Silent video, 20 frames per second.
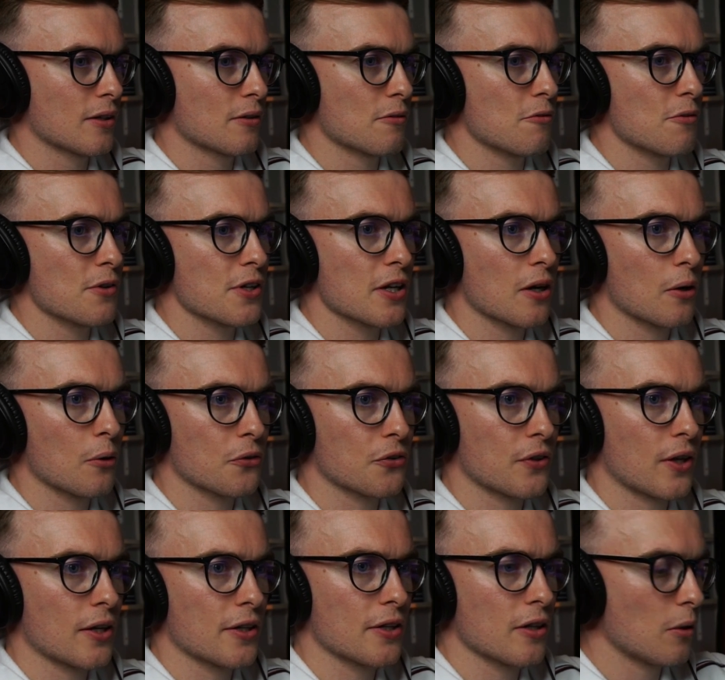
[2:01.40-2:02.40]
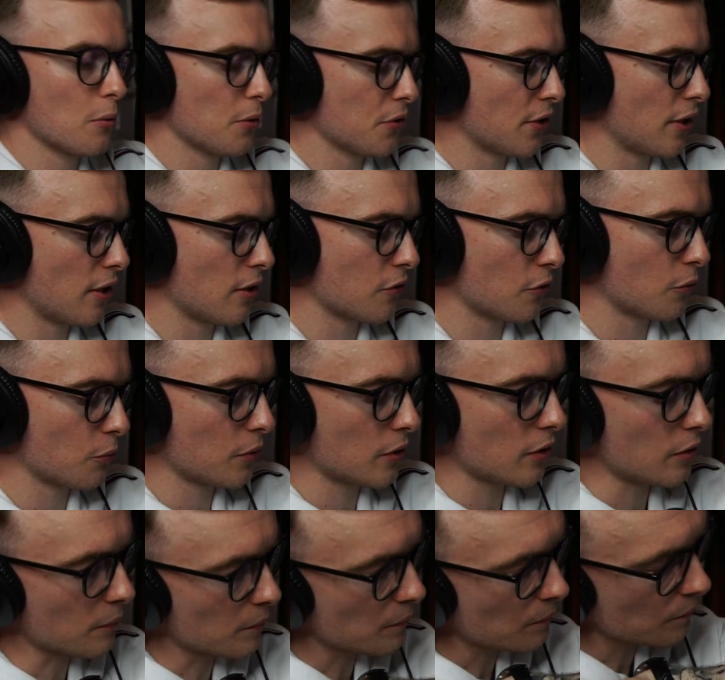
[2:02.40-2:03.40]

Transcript: videos that he always has as well.